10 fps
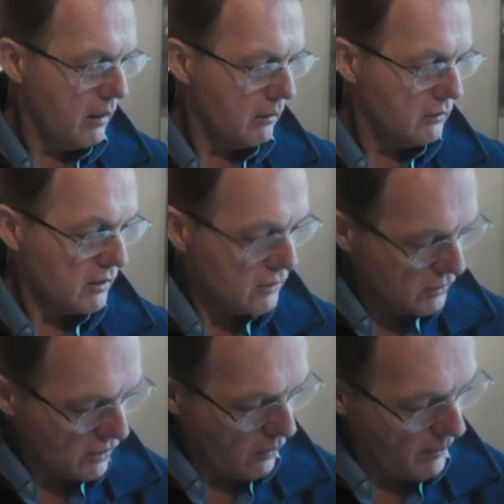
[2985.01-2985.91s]
Just
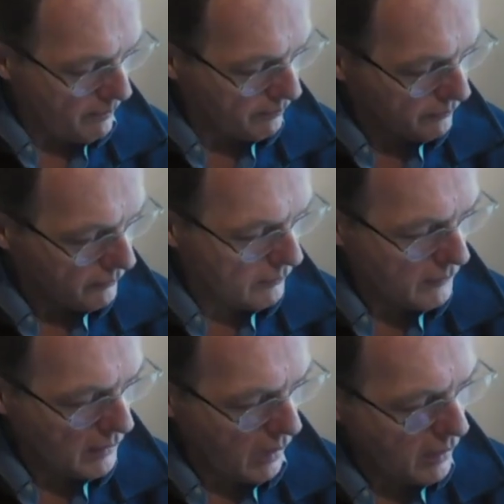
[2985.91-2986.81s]
so I